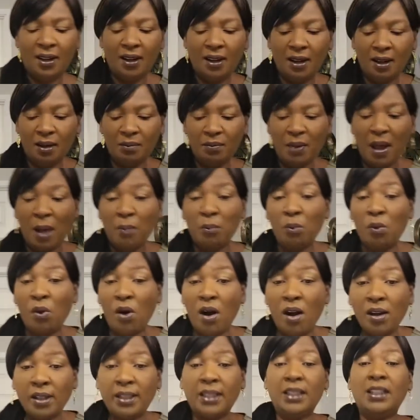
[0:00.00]
Um, I'm
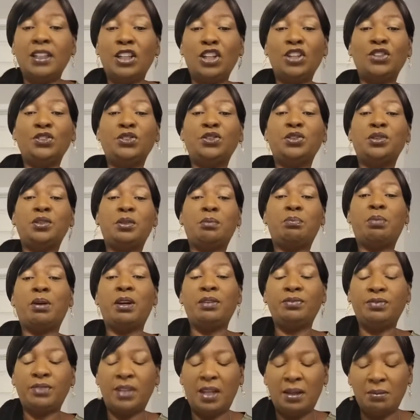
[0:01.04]
walking into the
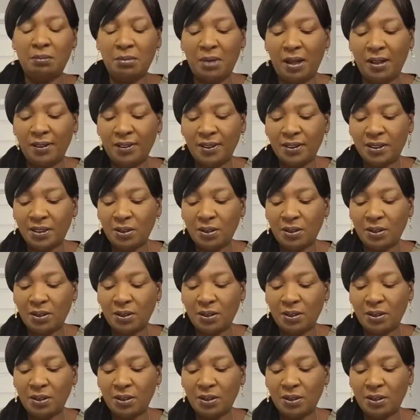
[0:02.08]
birthday month,